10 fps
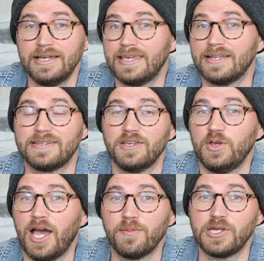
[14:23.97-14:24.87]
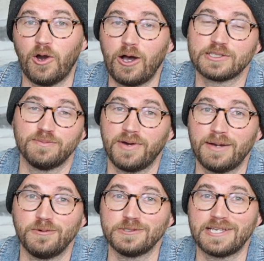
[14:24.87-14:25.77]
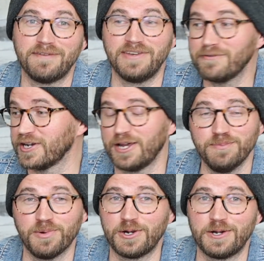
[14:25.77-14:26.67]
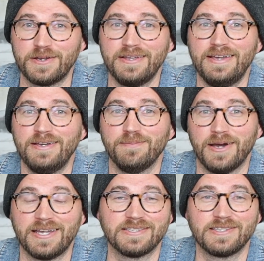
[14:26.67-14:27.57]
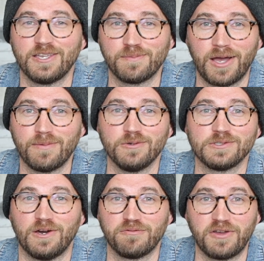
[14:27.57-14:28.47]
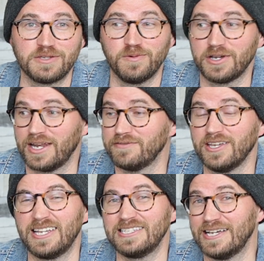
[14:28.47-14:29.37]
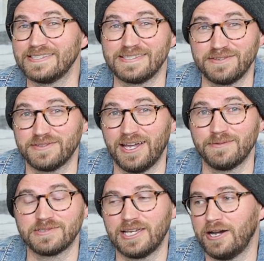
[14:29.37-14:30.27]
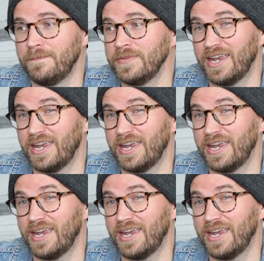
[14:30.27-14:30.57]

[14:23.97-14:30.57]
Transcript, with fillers: Can't tell you how many awesome Bibles. I've never gotten burned buying and selling Bibles on Facebook, and I've done it dozens of times now.